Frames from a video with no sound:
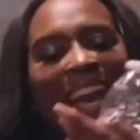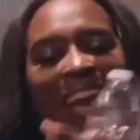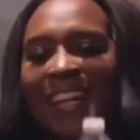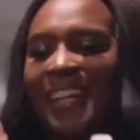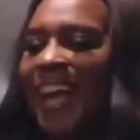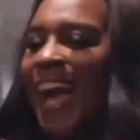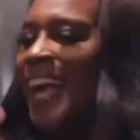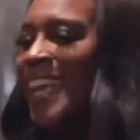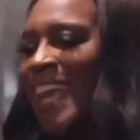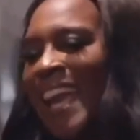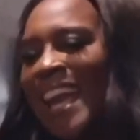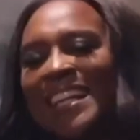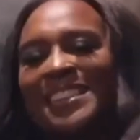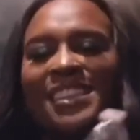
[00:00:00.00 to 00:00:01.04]
are you telling
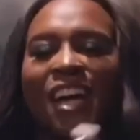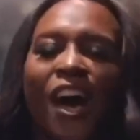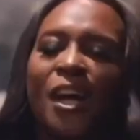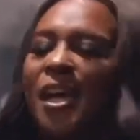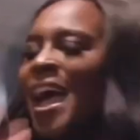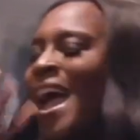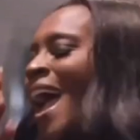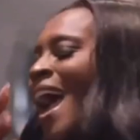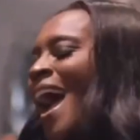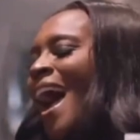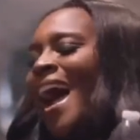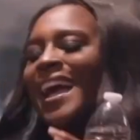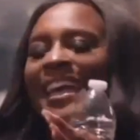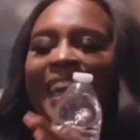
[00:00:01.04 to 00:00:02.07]
other people? Talk, I'm
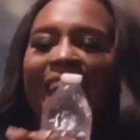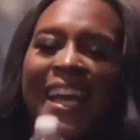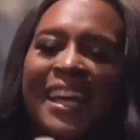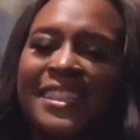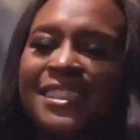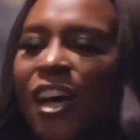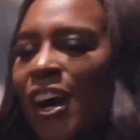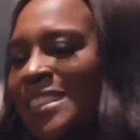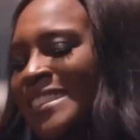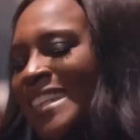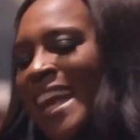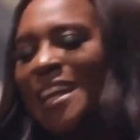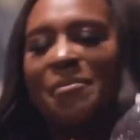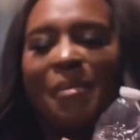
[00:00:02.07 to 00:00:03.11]
starting with I you
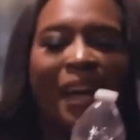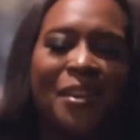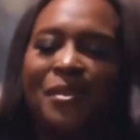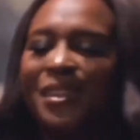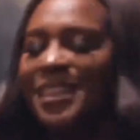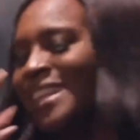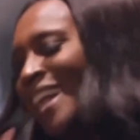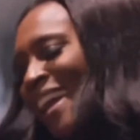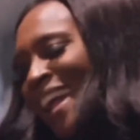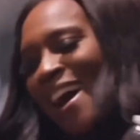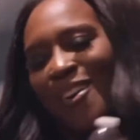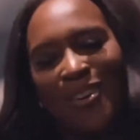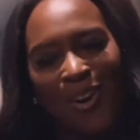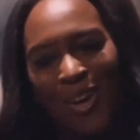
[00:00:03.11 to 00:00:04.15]
with a lot of
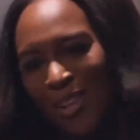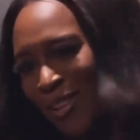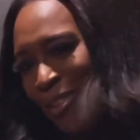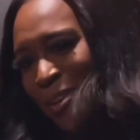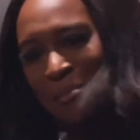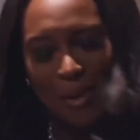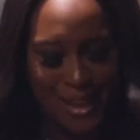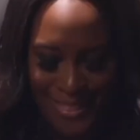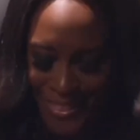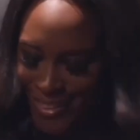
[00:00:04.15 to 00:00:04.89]
alcohol on their breath.